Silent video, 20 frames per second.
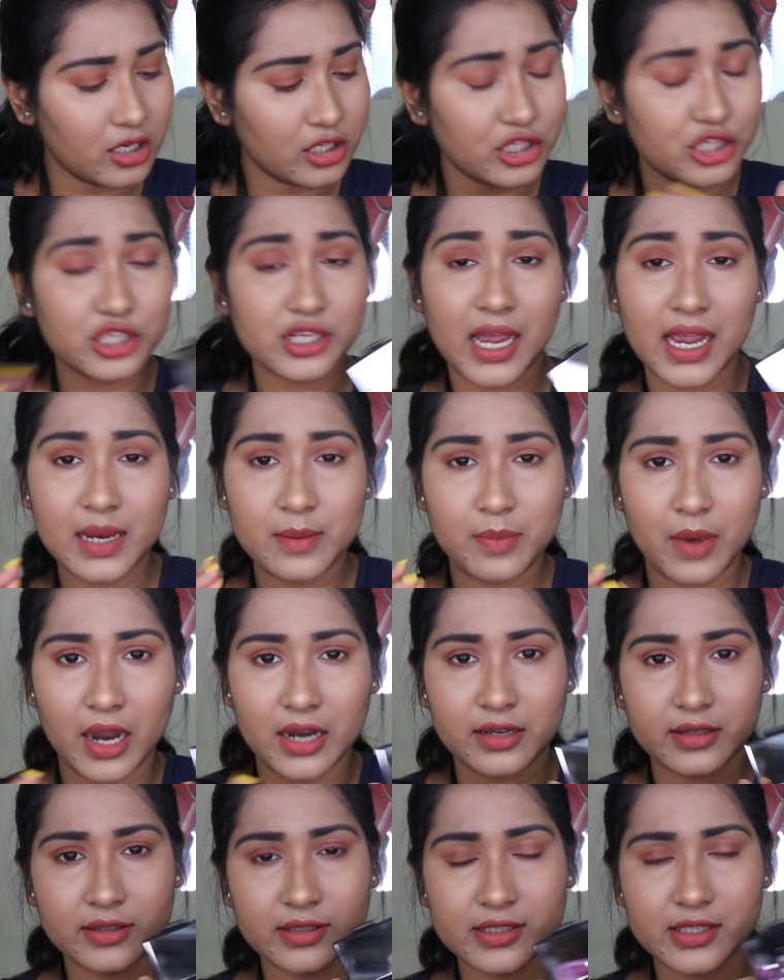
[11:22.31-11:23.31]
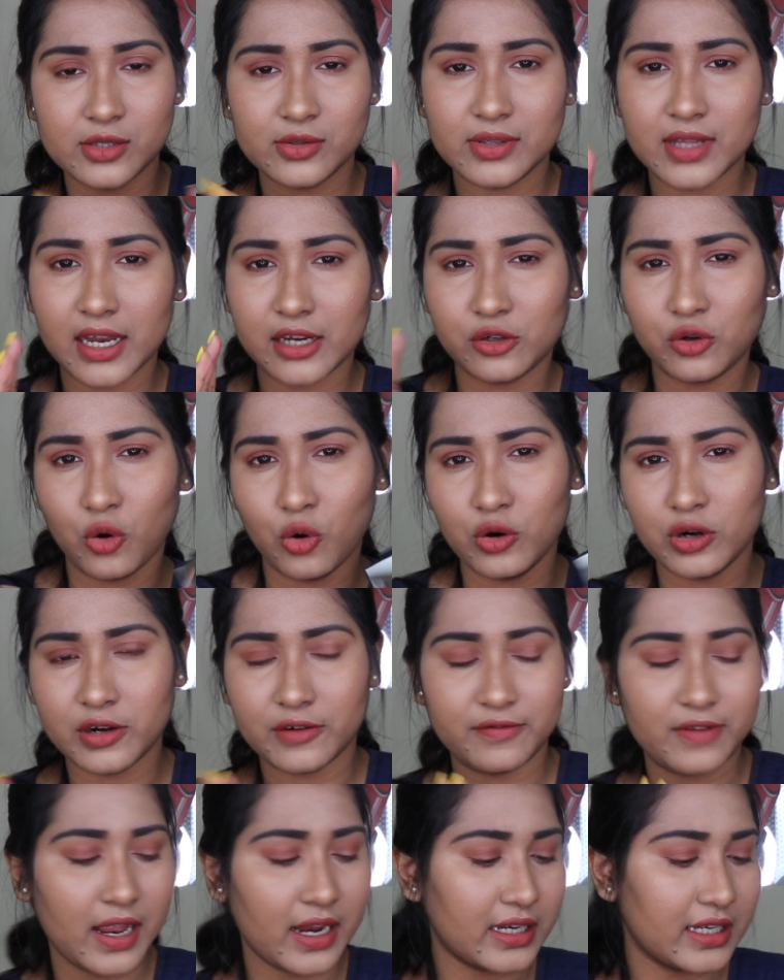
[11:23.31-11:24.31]
shine particles, you know, that gold
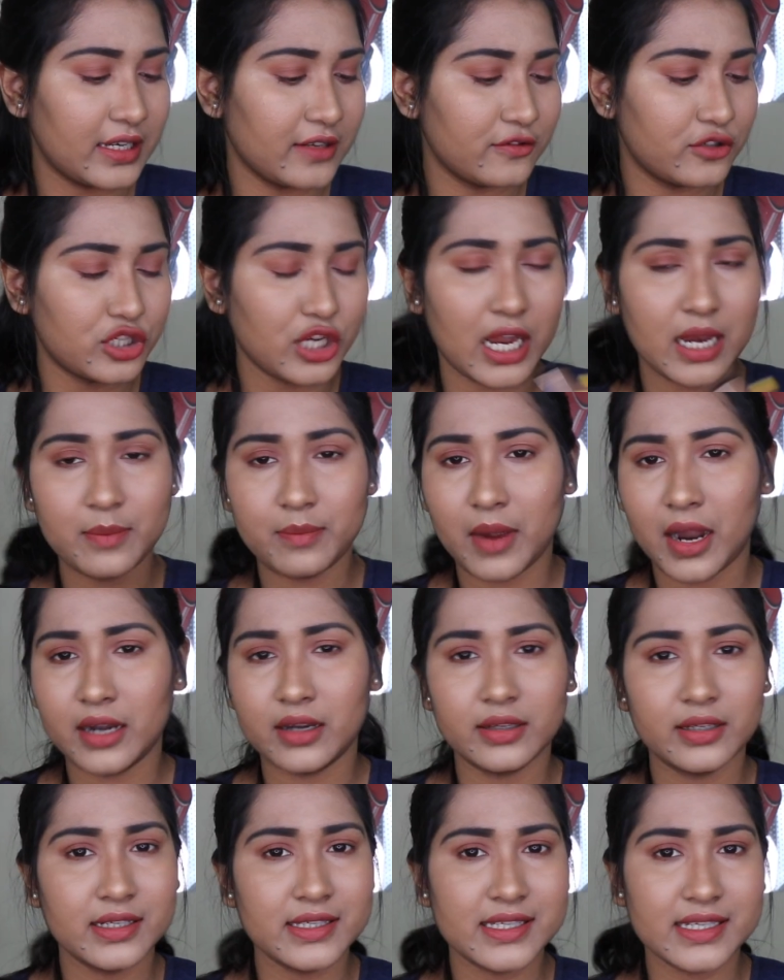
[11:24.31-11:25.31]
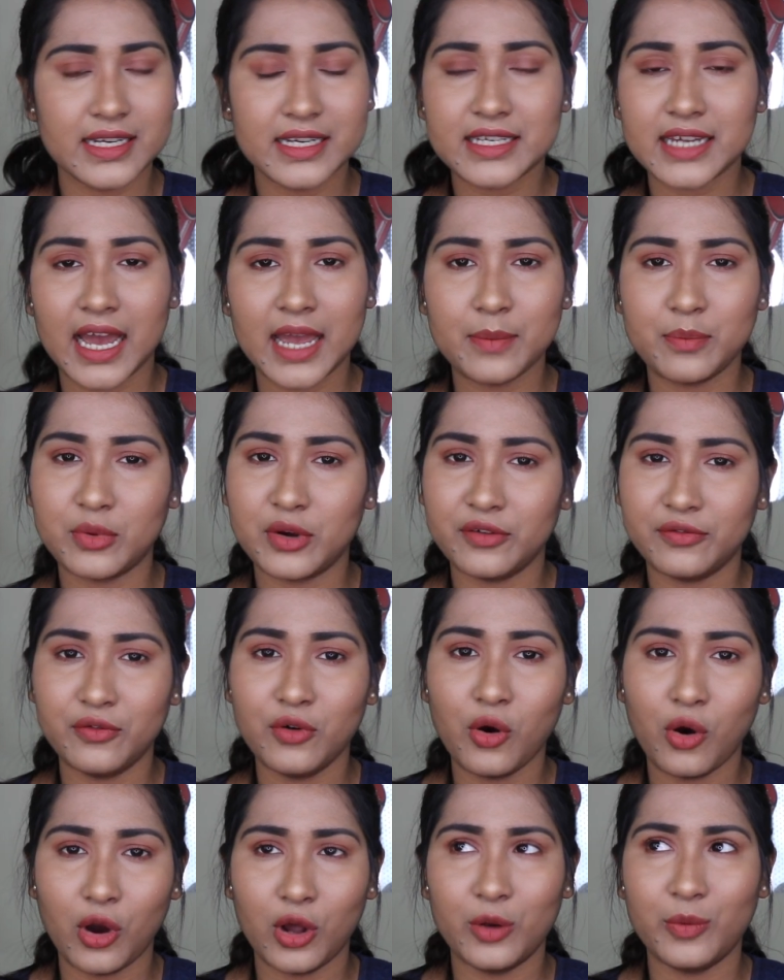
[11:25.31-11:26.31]
reflective shine particles in it. I prefer
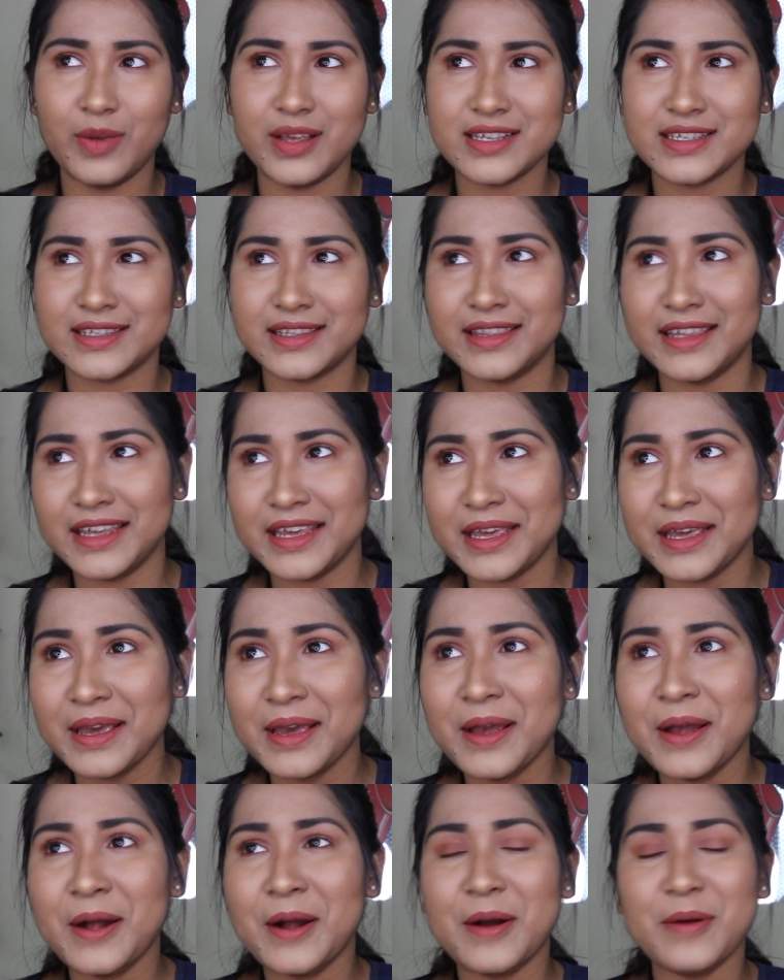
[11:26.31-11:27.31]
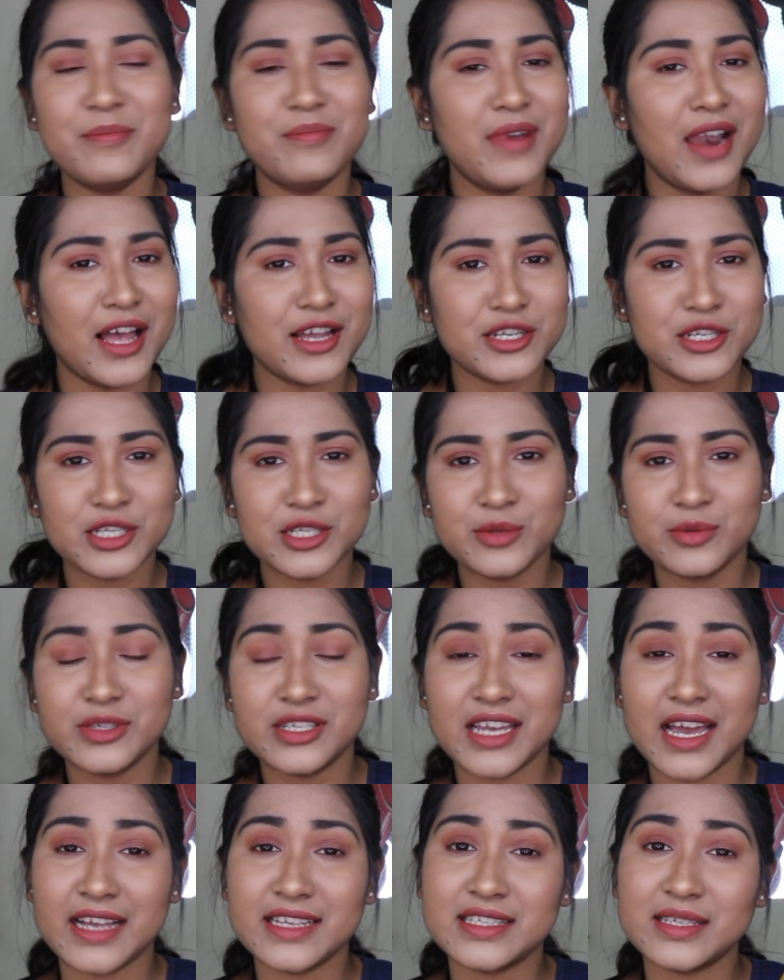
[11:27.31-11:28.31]
always the blushes
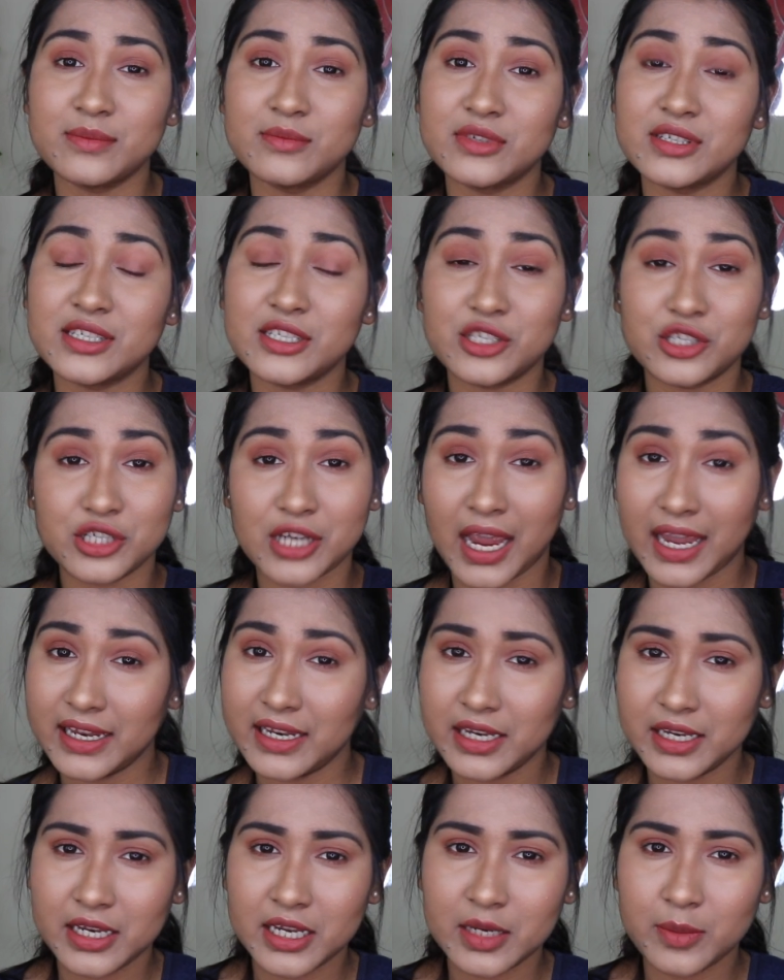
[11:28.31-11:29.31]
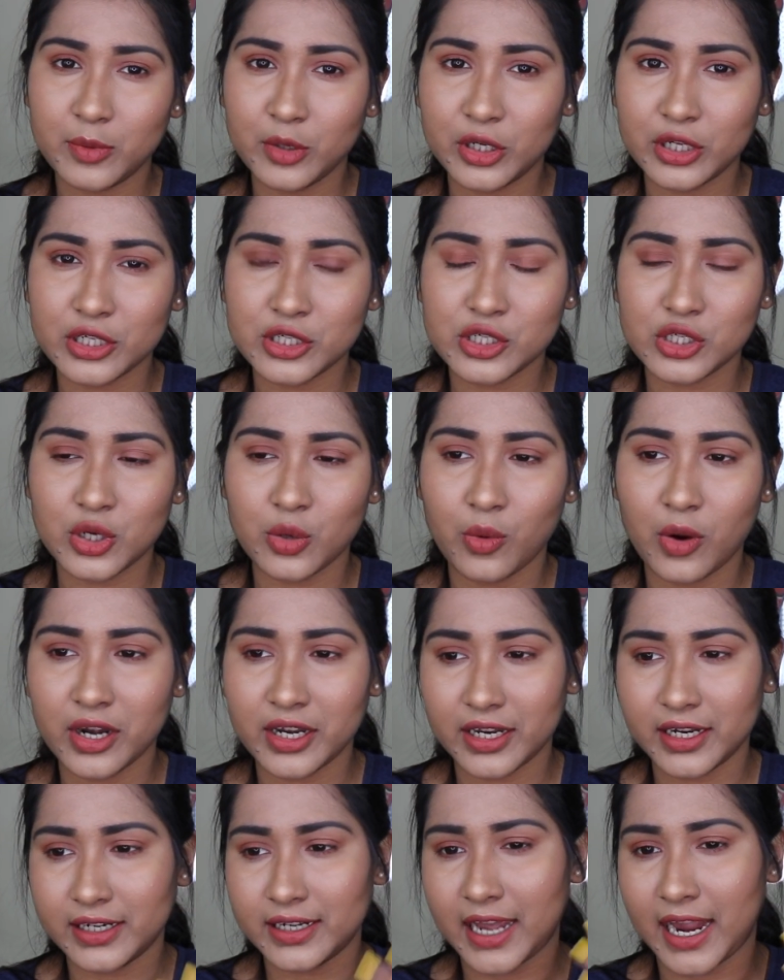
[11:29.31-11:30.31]
which has some shine in it, because you know
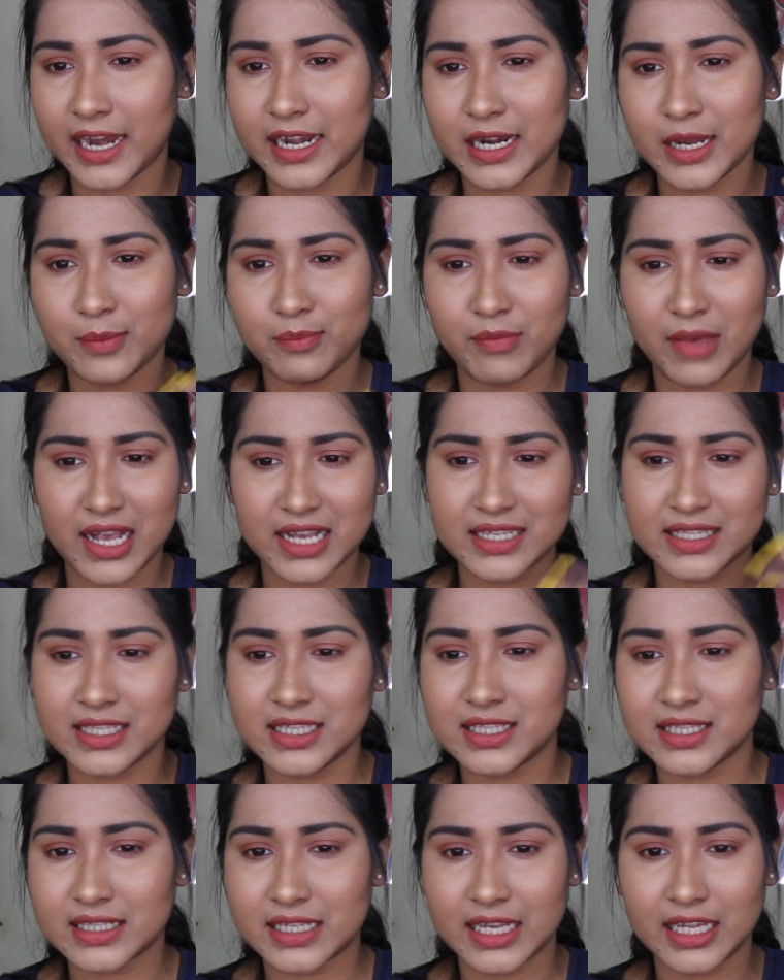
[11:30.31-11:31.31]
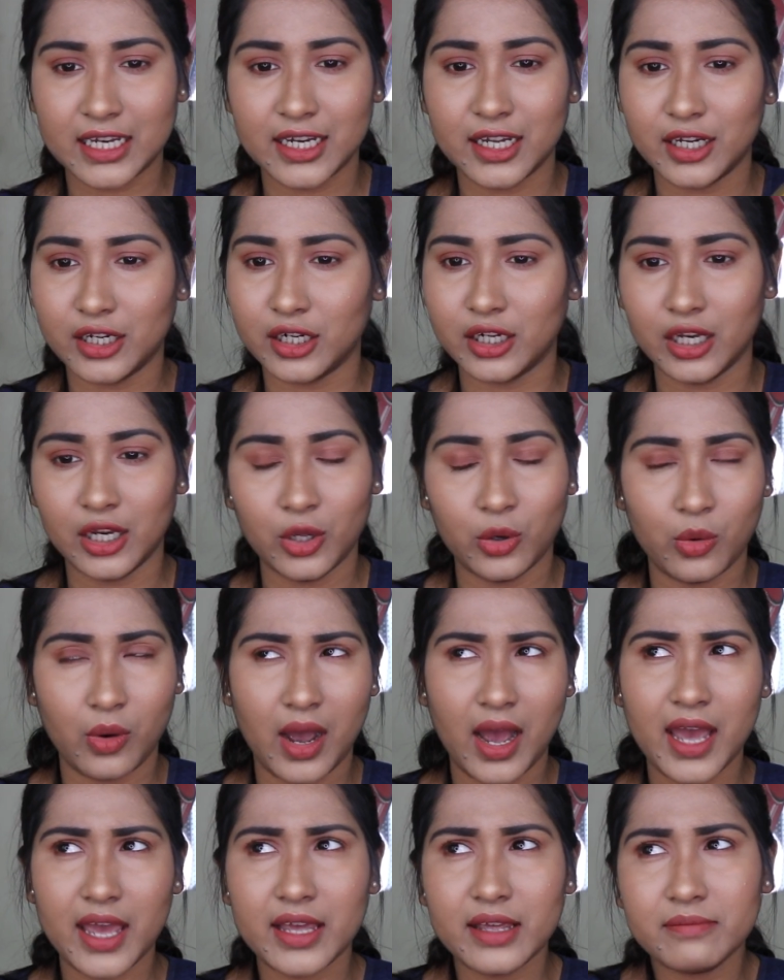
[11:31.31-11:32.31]
what, it kind of makes the skin glow.
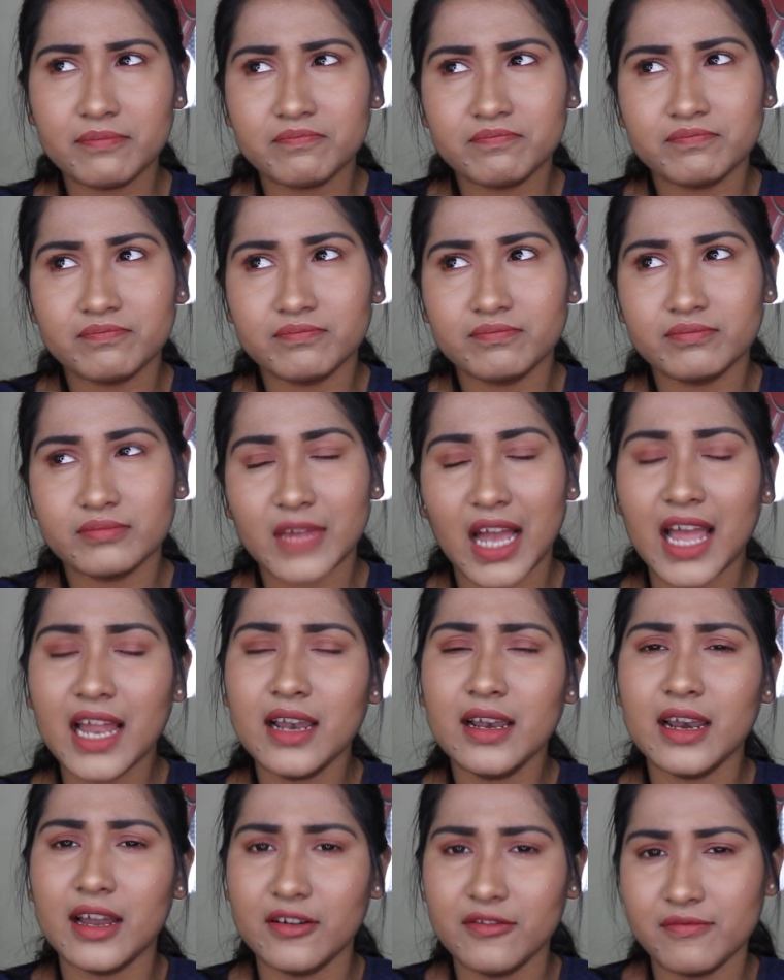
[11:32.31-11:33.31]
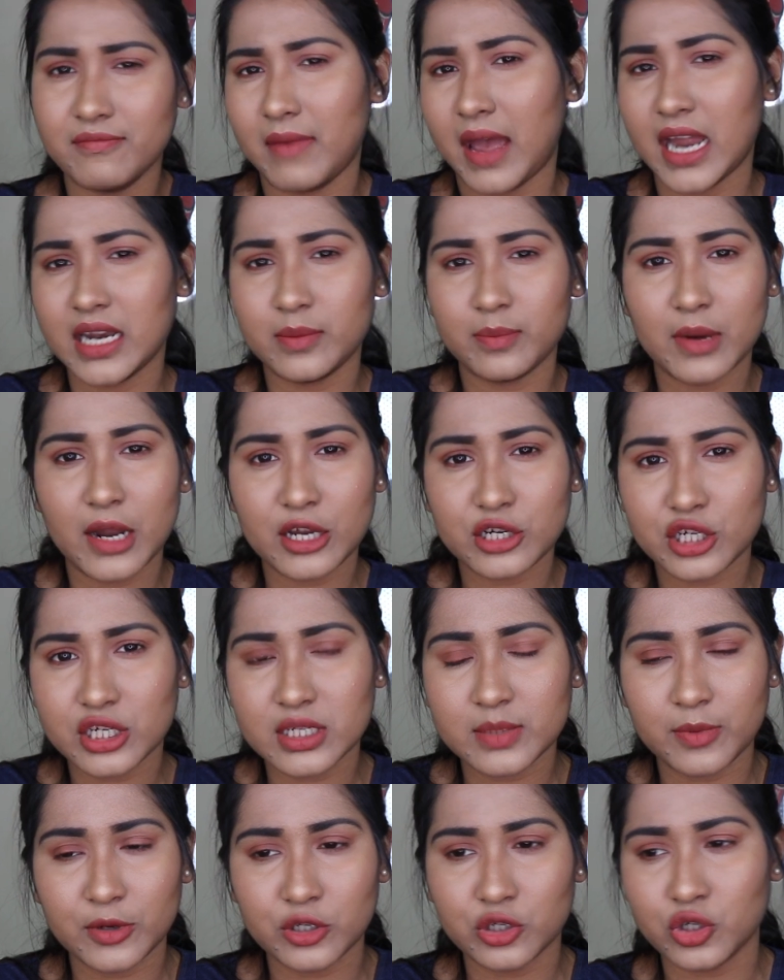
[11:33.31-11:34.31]
I love matte
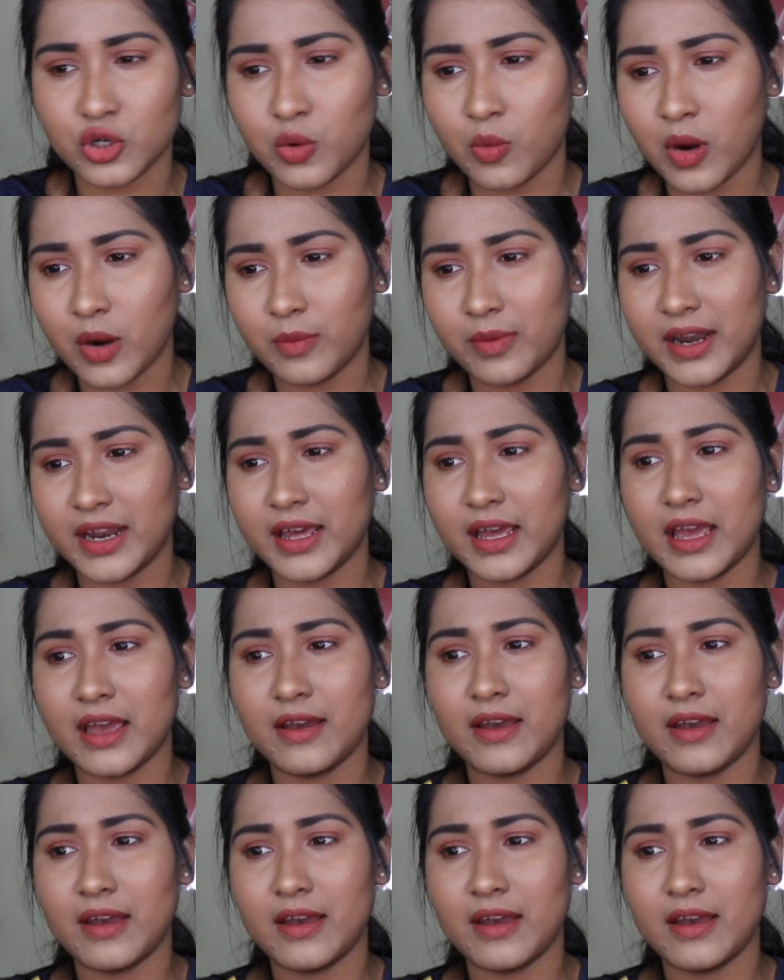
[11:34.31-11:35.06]
blushes, but you know what,